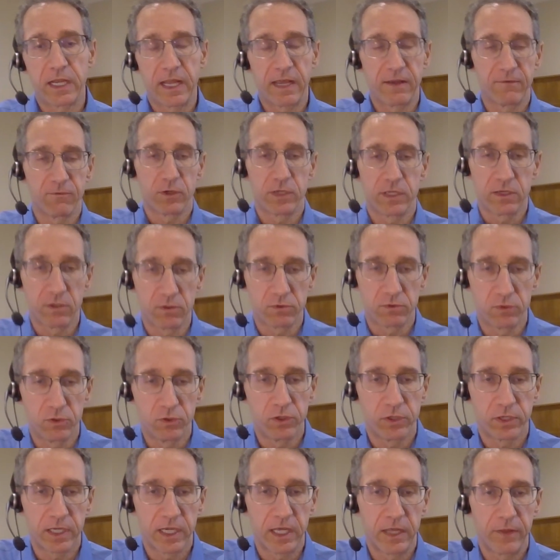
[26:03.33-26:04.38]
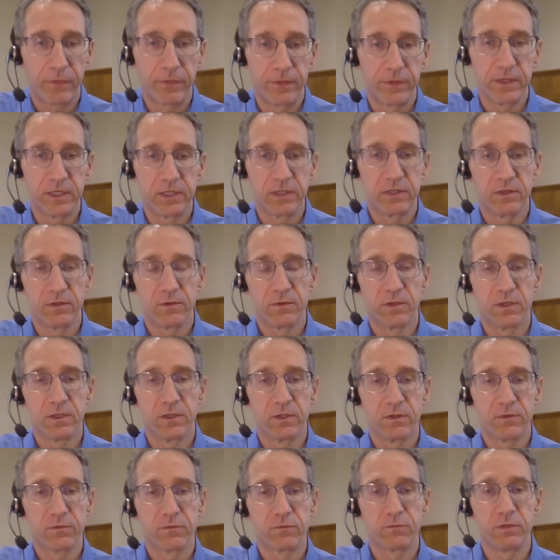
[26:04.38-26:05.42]
every year look at
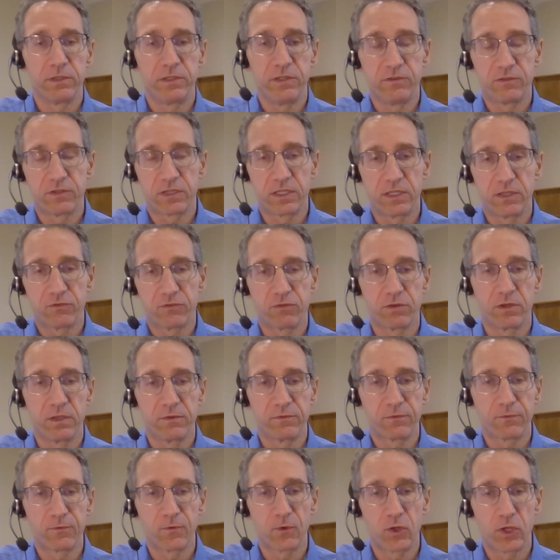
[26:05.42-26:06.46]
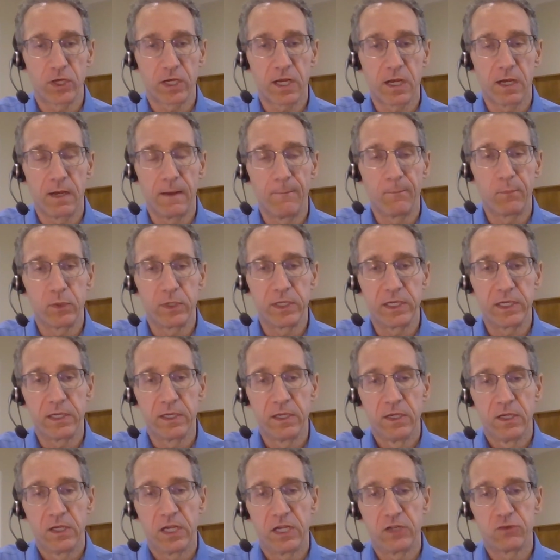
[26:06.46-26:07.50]
the strategic initiatives for the company
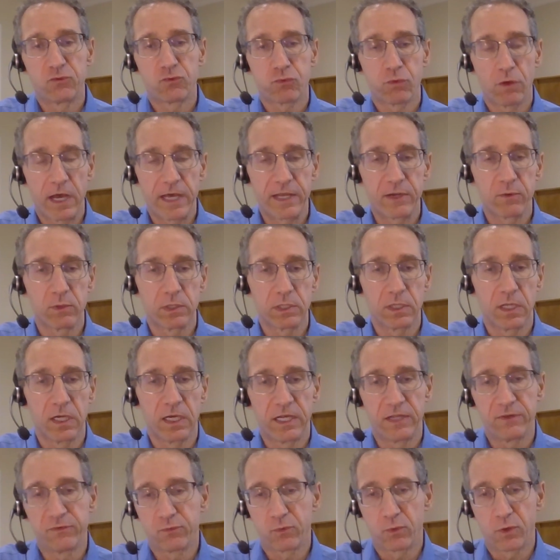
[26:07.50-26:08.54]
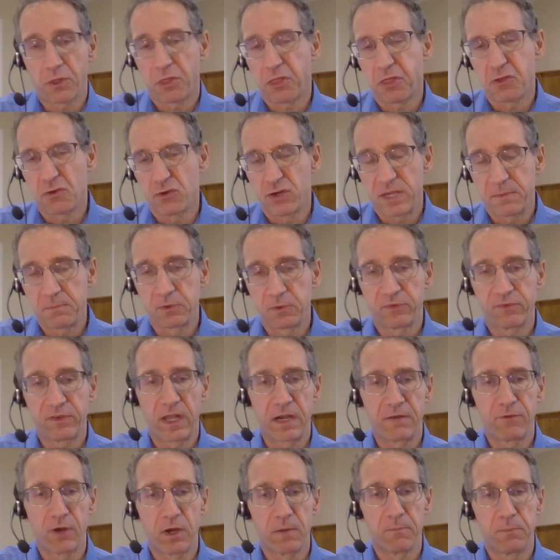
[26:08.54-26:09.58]
and try to align sort of
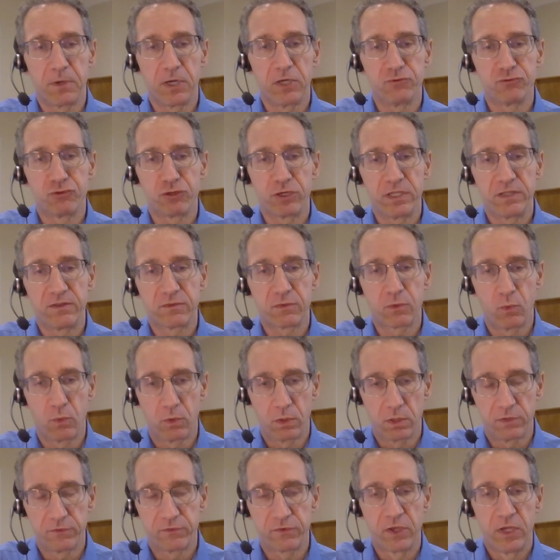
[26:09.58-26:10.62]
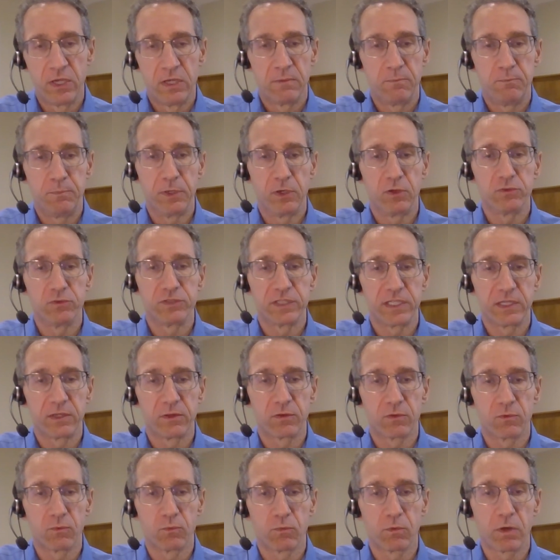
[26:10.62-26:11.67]
30% of our budget towards
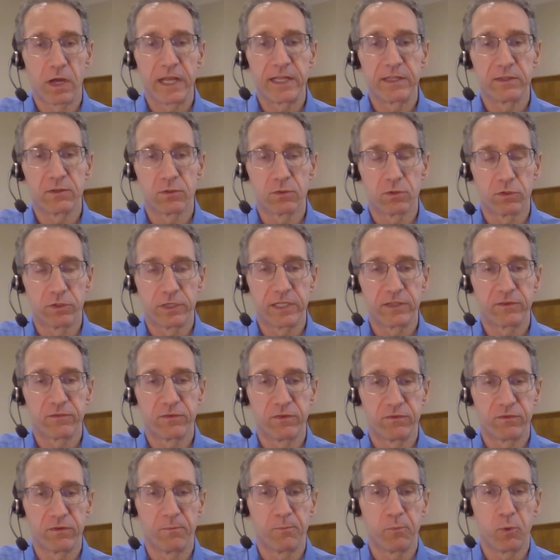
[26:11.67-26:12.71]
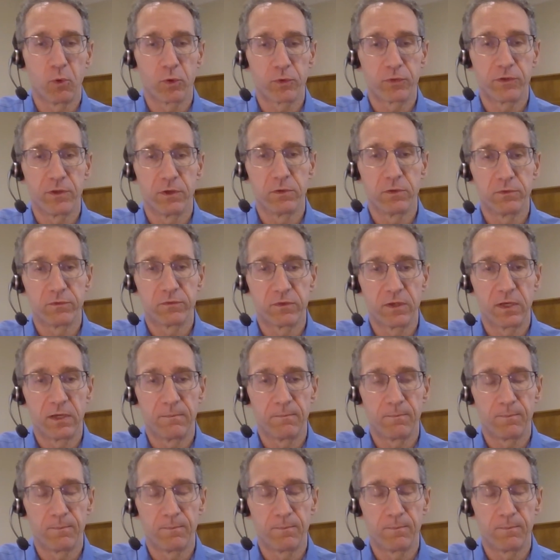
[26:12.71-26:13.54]
building the right learning to support those